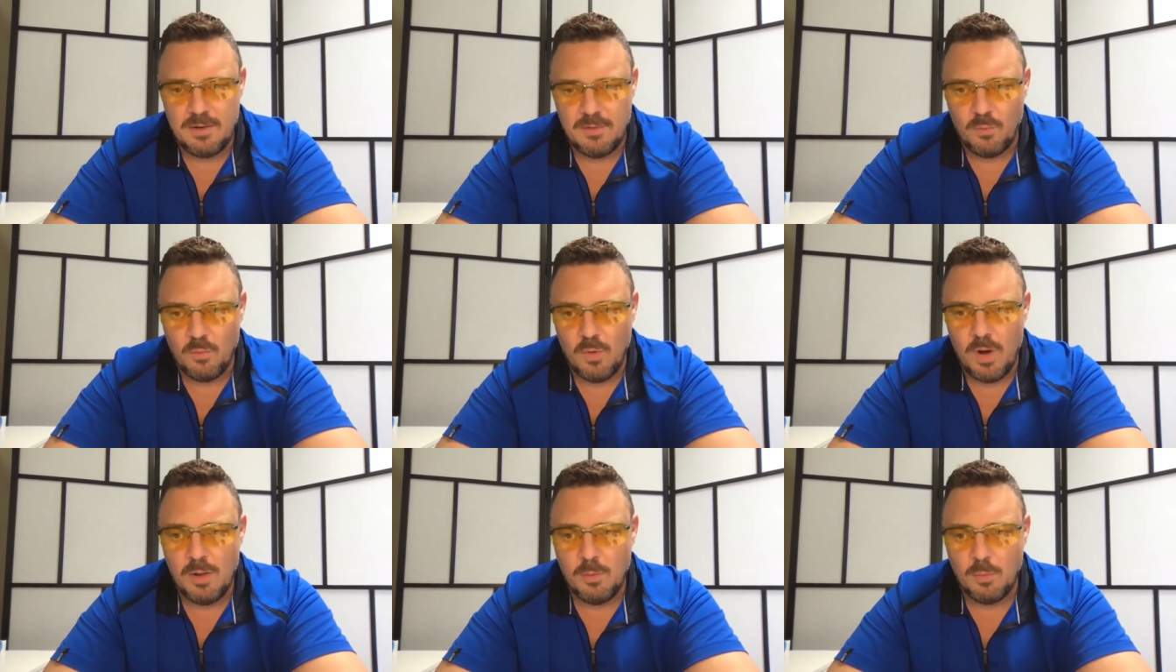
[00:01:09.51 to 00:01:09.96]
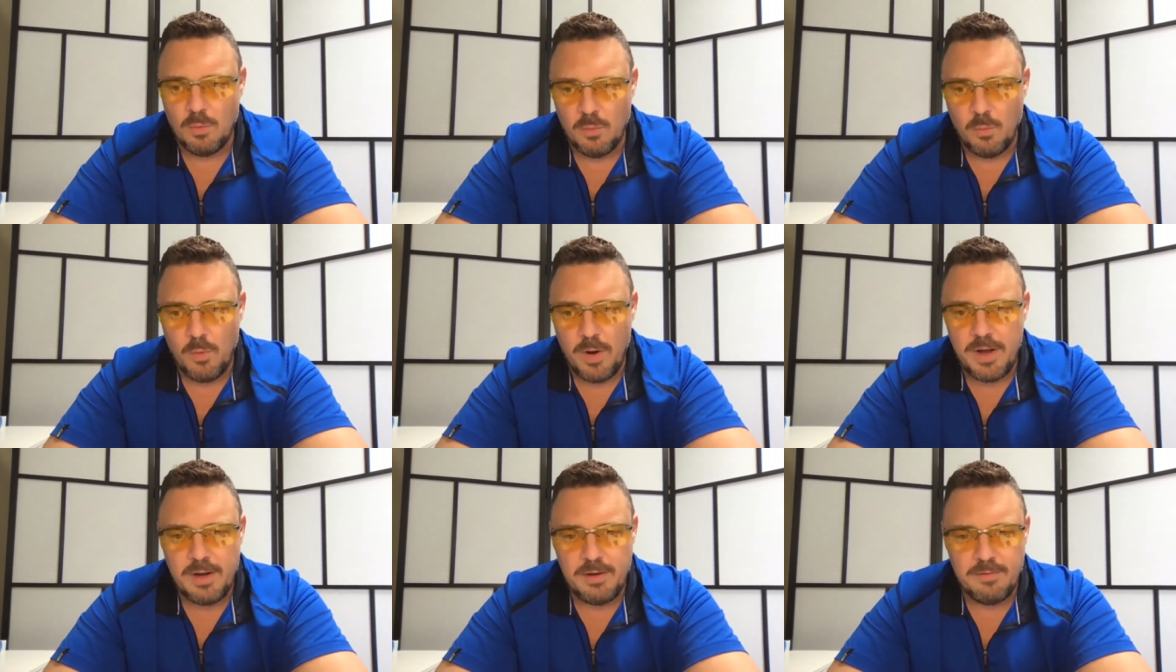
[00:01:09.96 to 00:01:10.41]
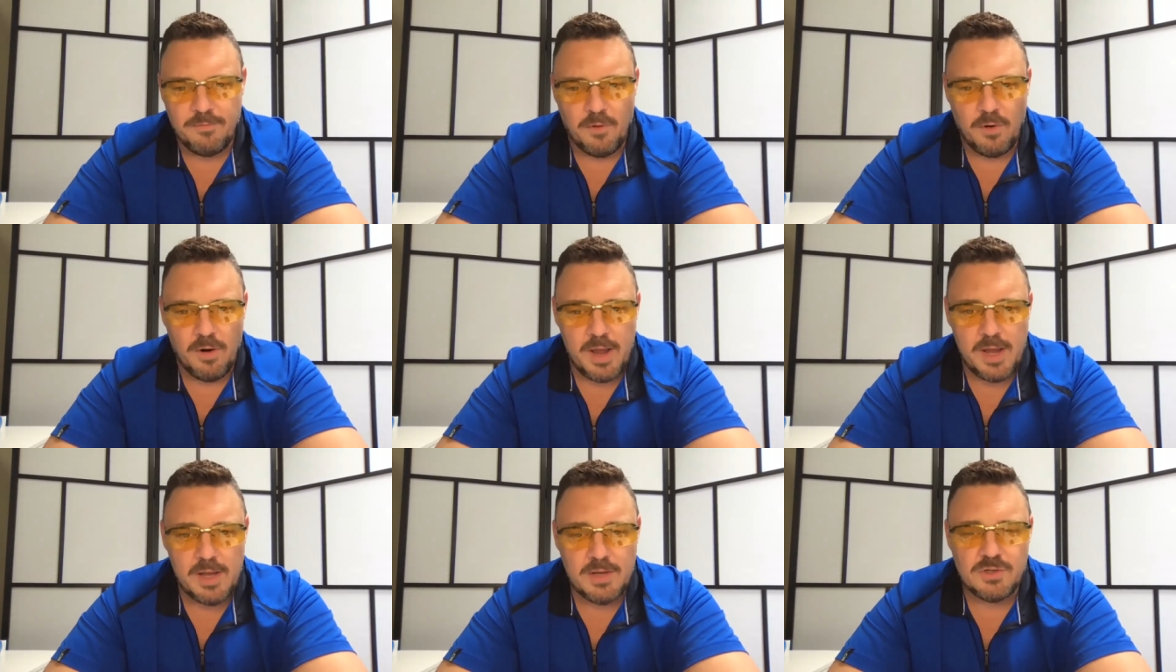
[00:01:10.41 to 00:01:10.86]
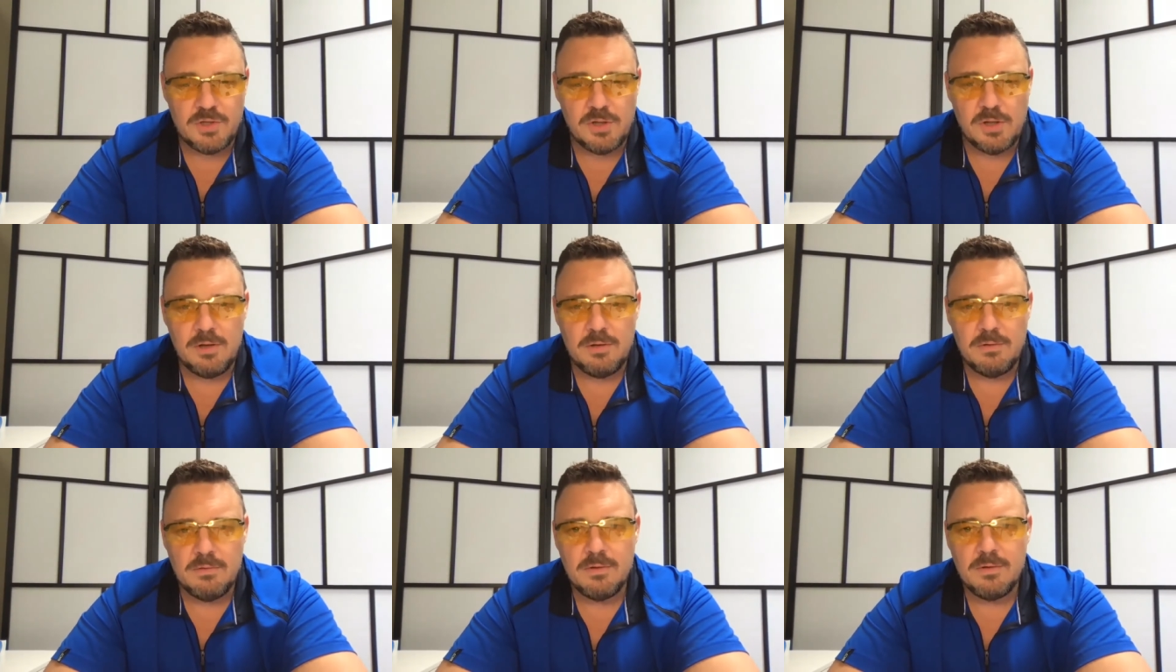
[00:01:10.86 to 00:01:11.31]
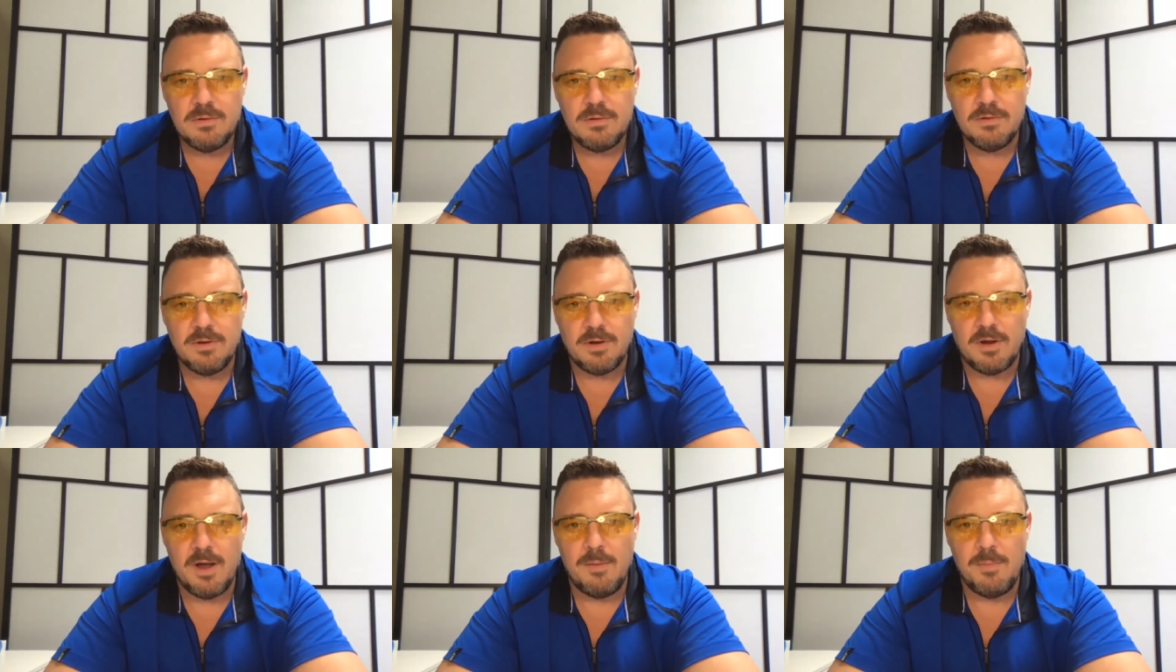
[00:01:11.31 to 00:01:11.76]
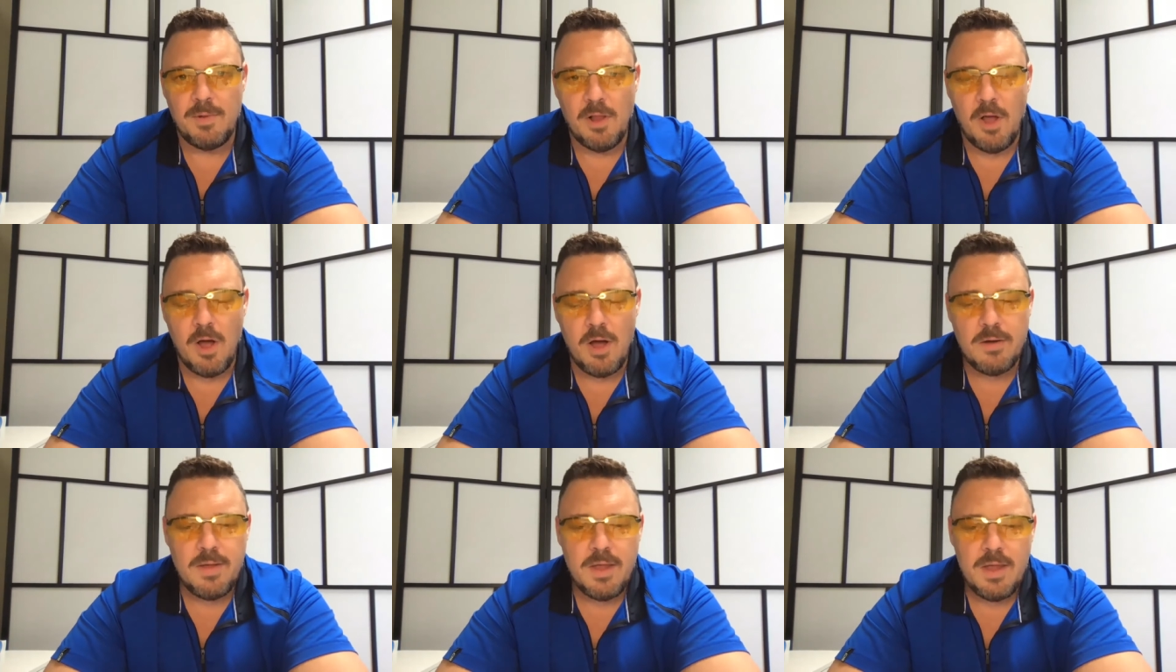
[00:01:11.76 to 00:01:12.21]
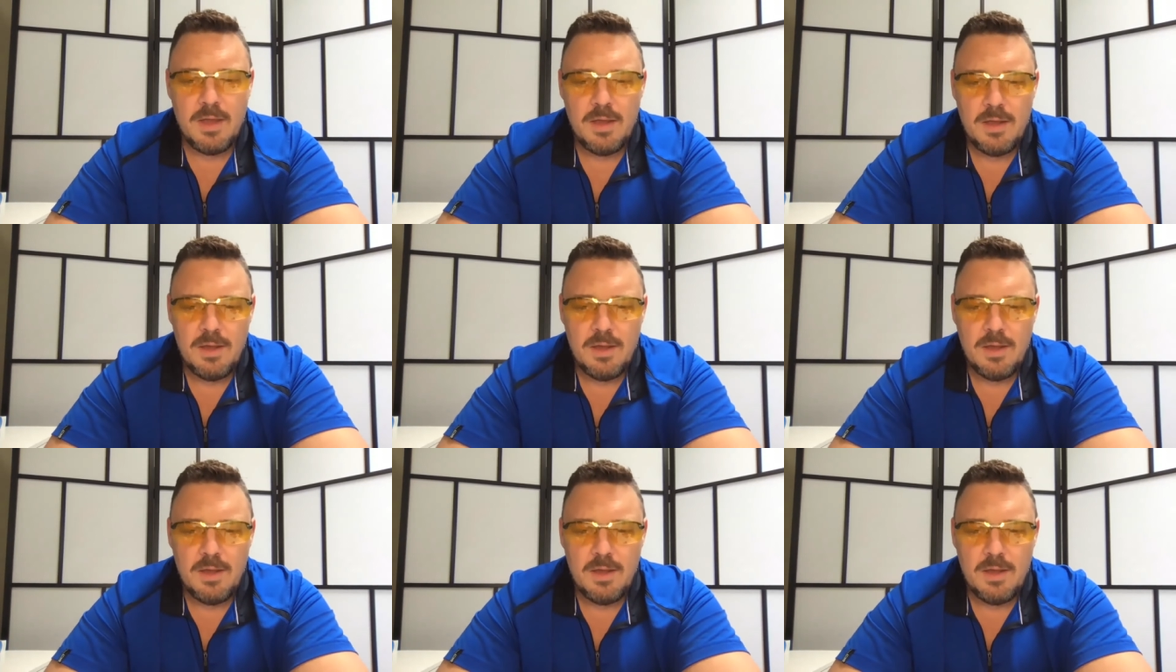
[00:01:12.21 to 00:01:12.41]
while we're waiting for Angela to come along.